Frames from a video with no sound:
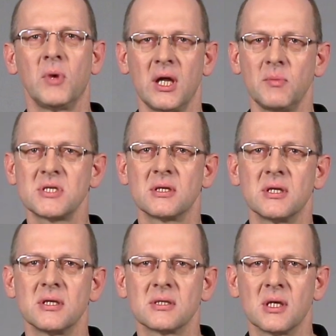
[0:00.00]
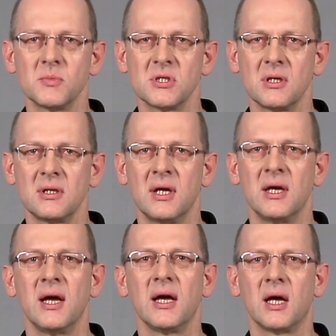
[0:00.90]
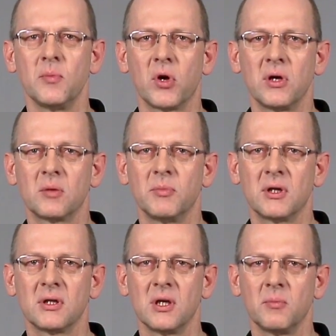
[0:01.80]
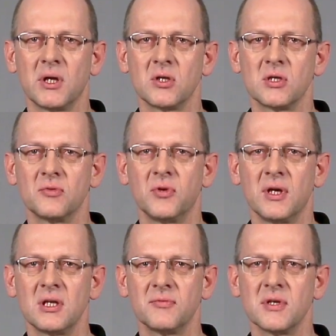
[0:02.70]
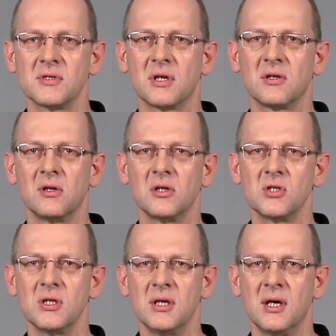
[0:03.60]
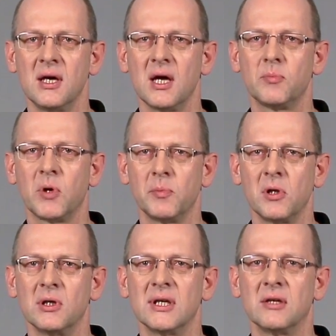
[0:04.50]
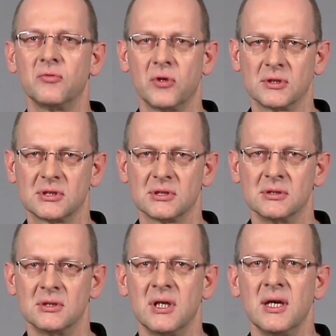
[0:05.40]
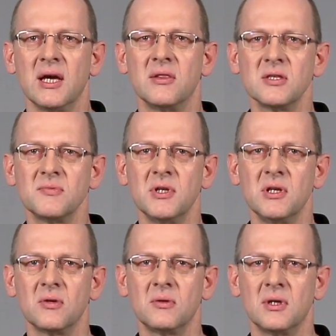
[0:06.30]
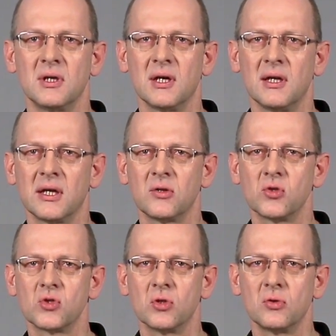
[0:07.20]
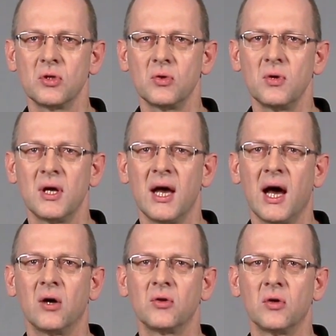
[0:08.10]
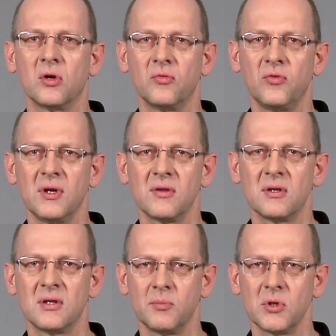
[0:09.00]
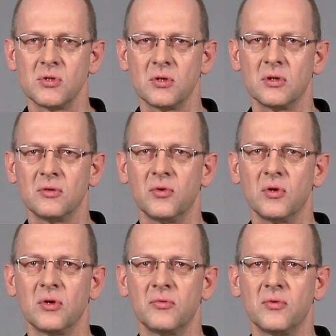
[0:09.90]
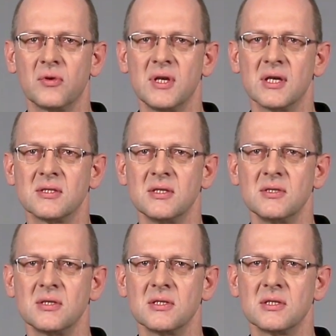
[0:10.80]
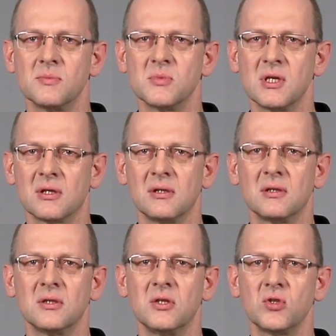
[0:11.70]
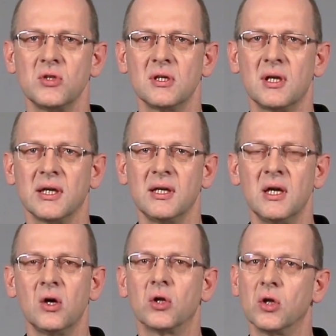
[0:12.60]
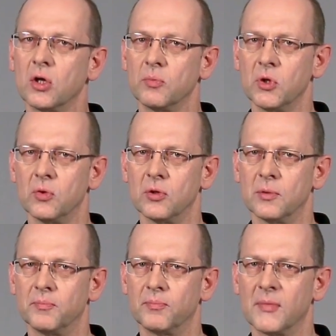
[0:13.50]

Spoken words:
My name is Andreas Grimsel and I'm Product Marketing Manager for Interface Technology at Pepperl+Fuchs. In this video, I'd like to show you how to configure the temperature converter for the SC system signal conditioner line on your computer.